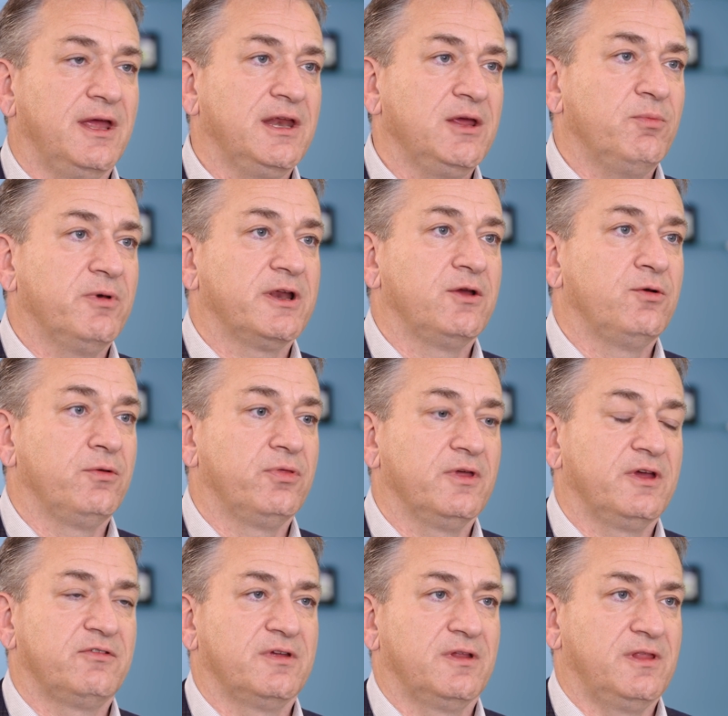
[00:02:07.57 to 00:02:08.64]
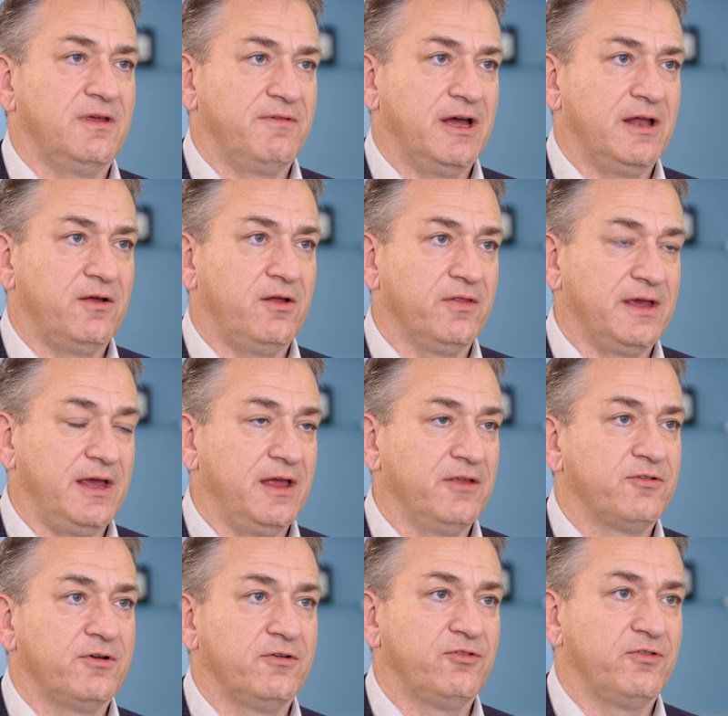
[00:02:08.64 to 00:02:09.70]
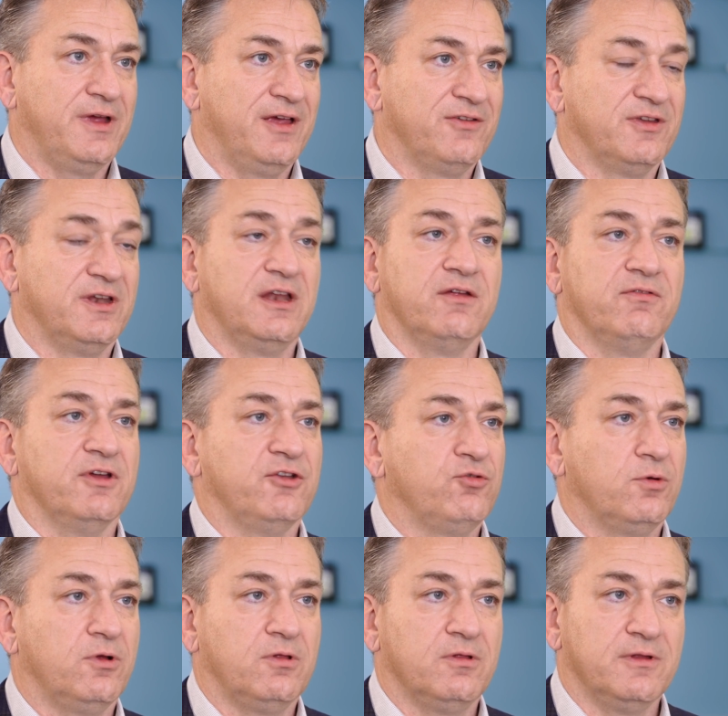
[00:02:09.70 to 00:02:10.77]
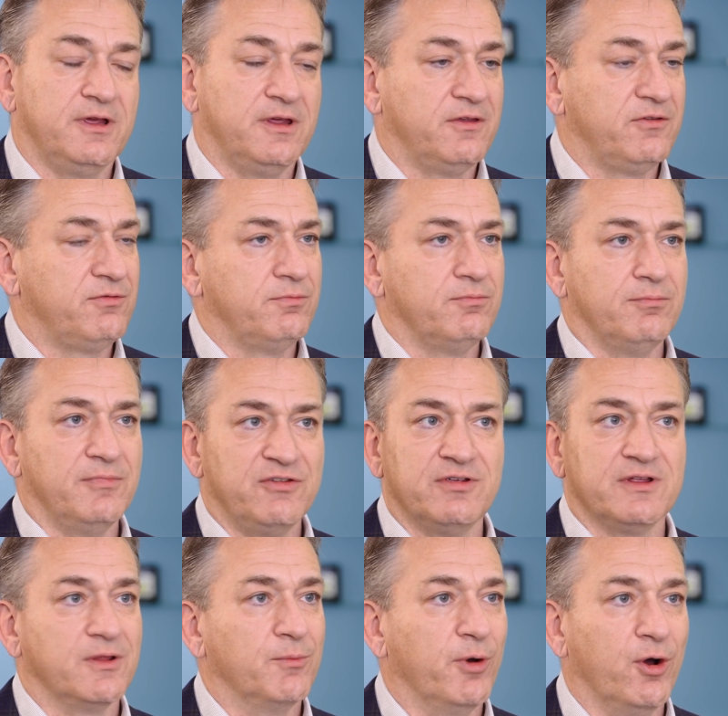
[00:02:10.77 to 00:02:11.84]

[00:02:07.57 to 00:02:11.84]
anybody who thinks that they've got all the answers as an individual is missing the